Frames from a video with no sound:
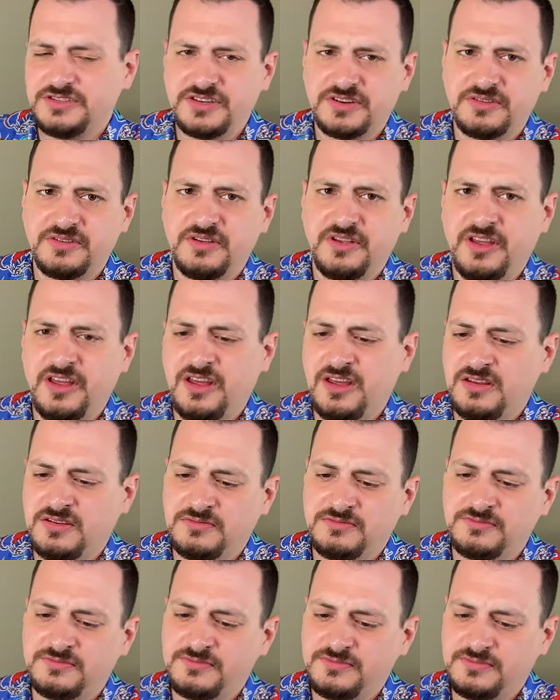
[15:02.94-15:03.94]
generally
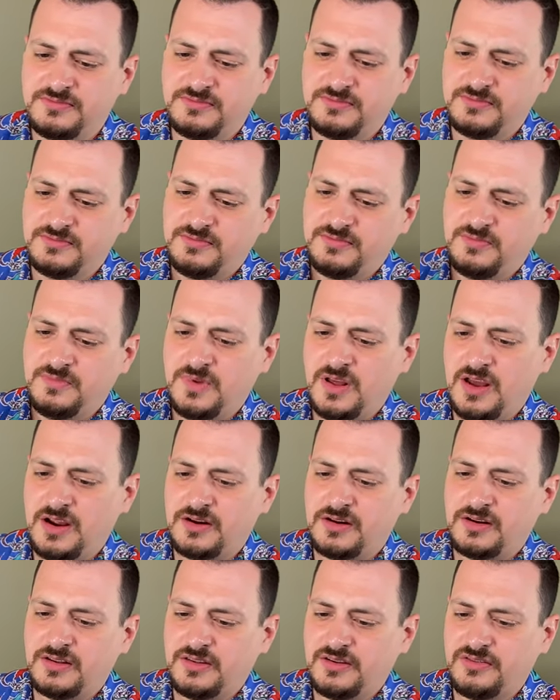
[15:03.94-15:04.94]

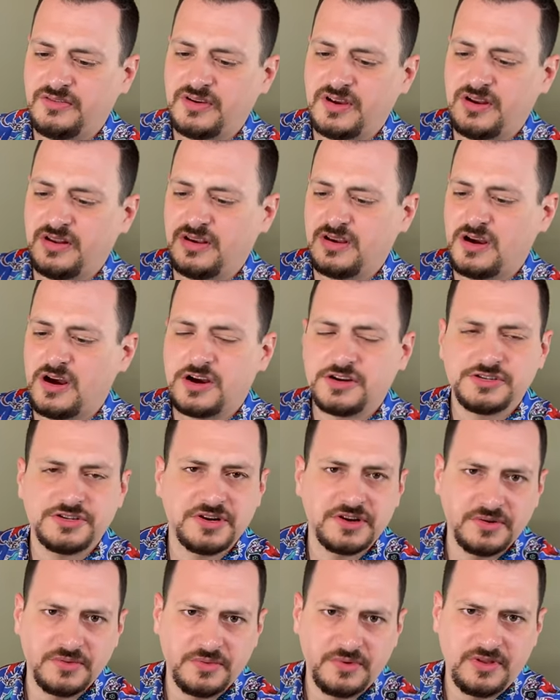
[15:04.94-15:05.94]
err on the side of
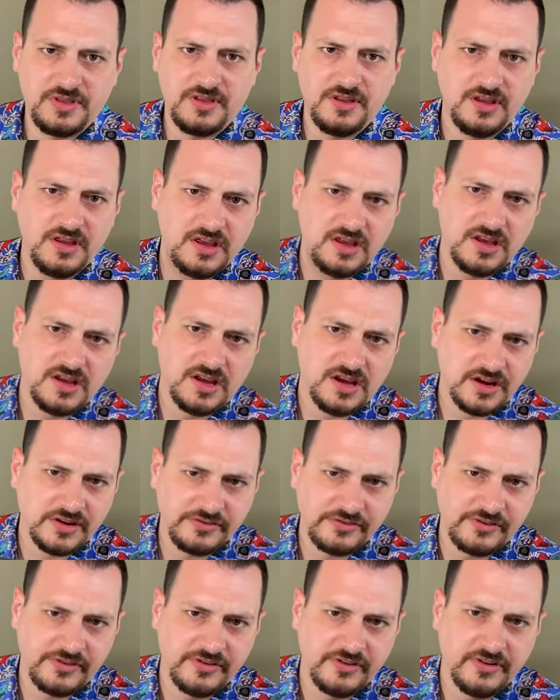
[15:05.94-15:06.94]
caution with the
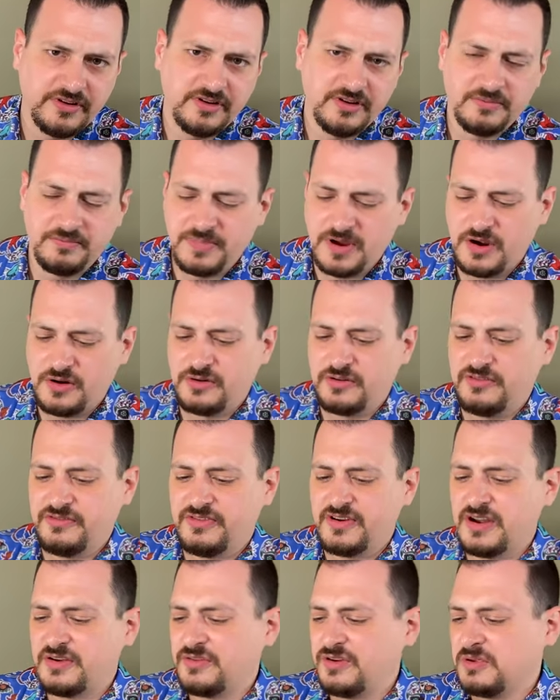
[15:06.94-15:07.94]
extra power
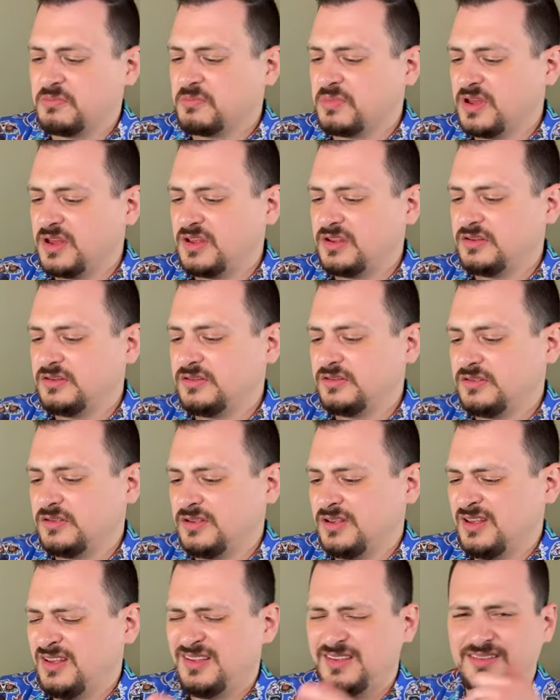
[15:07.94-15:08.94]
firing pin.
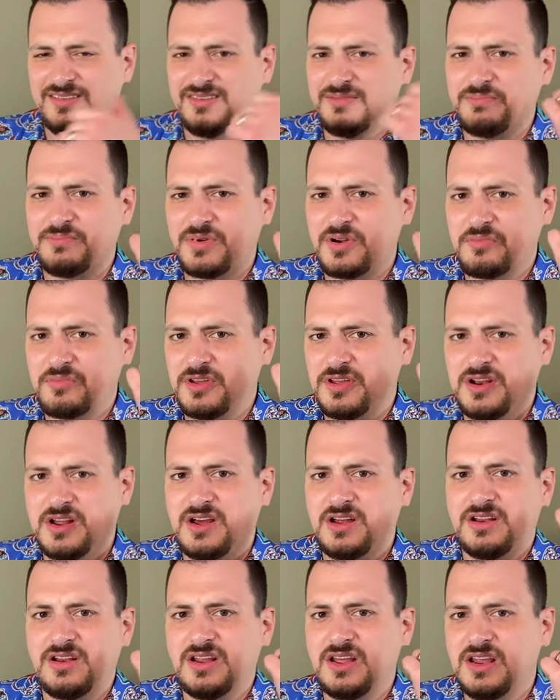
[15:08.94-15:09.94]
It's probably
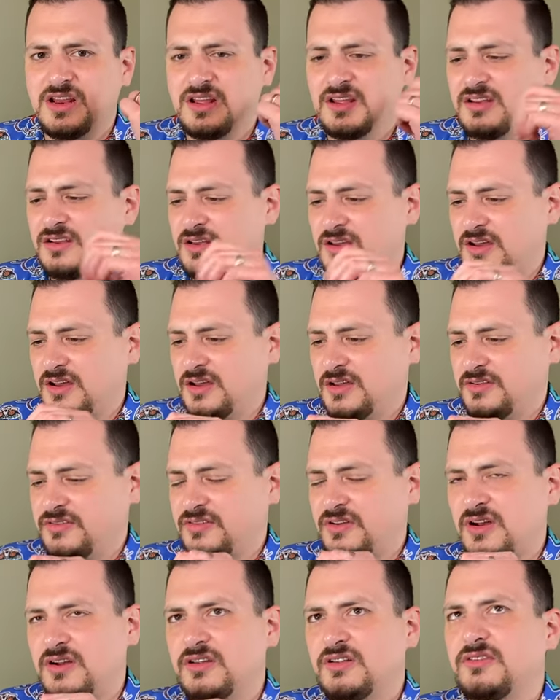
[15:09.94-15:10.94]
not needed. I
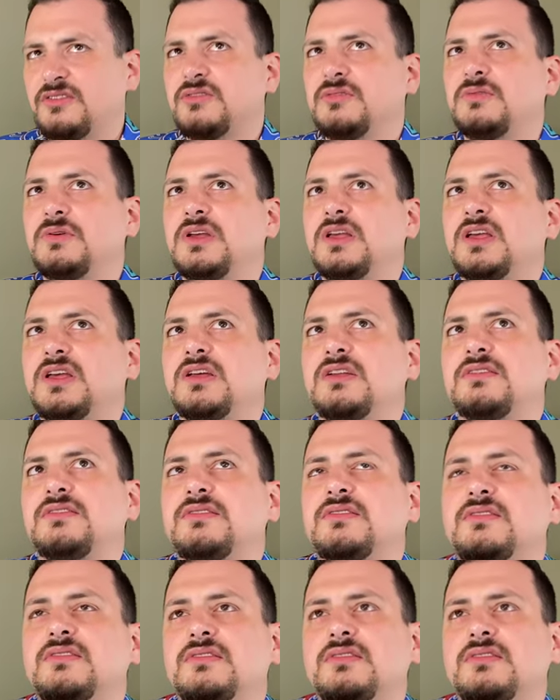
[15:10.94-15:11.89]
started doing it